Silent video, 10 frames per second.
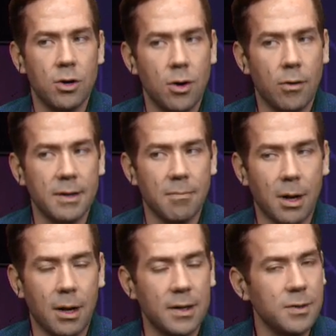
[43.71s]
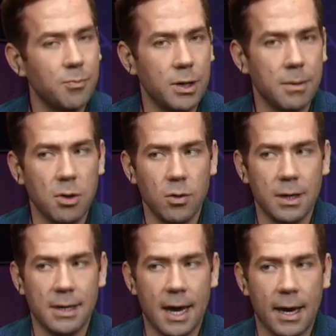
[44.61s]
Notes and bonds, pretty
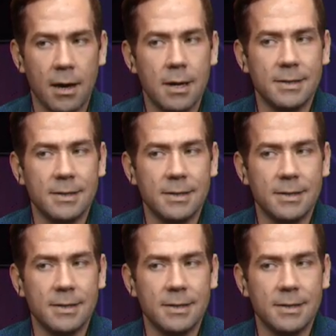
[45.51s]
muted day.